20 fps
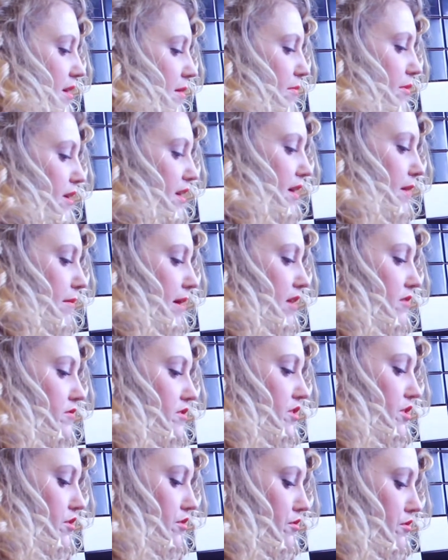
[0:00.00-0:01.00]
wanna put about
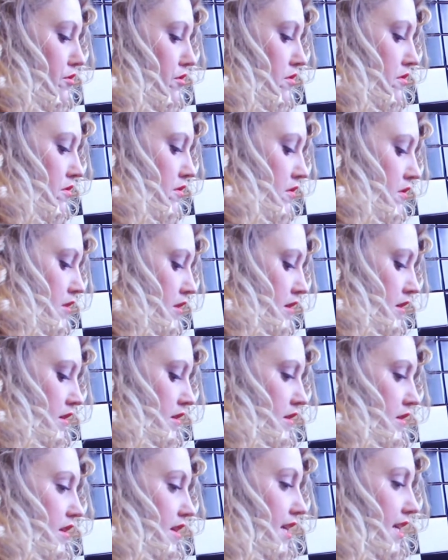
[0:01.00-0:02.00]
2
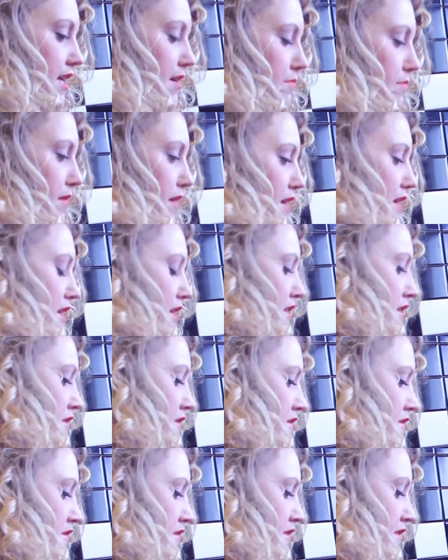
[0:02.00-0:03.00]
heaping,
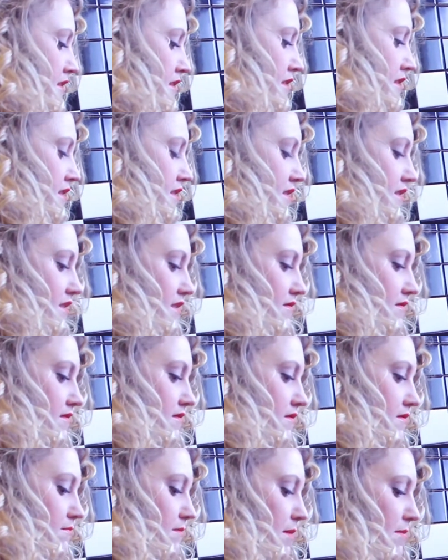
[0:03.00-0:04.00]

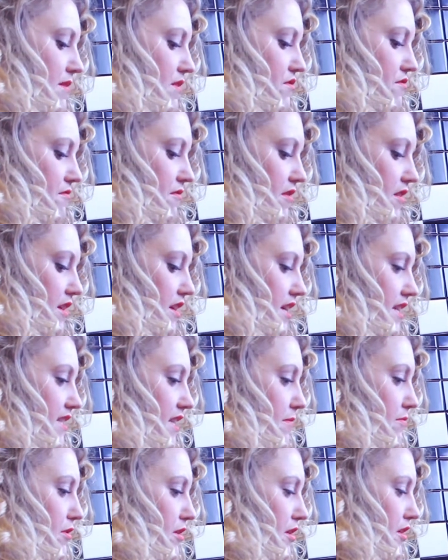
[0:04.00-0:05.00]
maybe 3, because
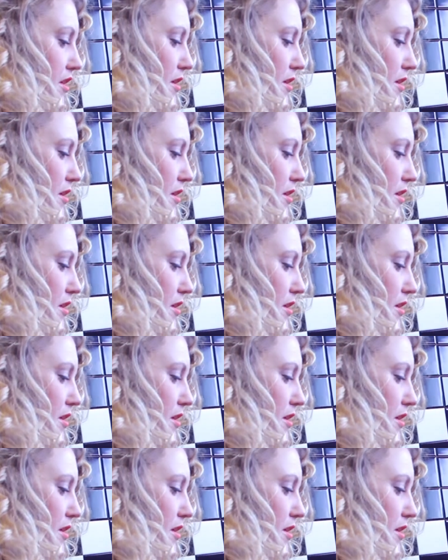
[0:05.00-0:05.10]
I put a